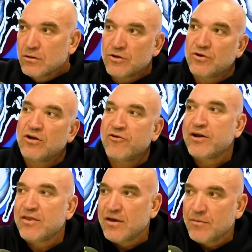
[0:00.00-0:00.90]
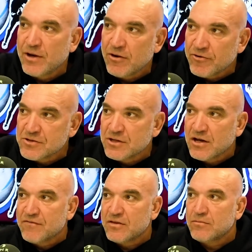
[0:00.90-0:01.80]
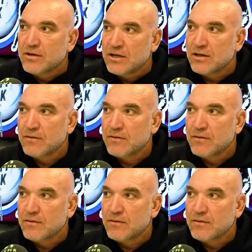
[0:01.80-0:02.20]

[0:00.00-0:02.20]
Did you hear anything about Origin over the weekend?